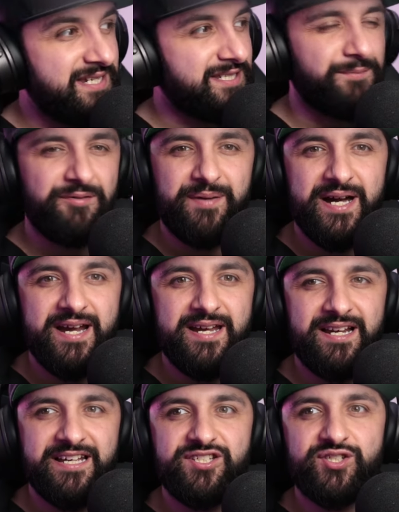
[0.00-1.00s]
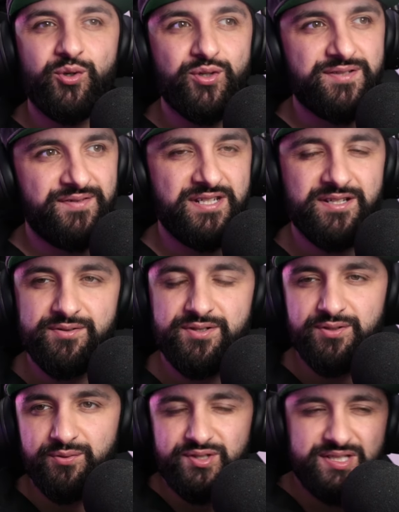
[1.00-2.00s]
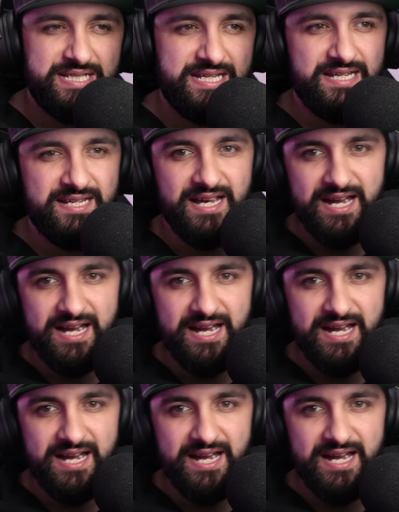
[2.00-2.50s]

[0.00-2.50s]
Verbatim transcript: some of my like source videos, you will see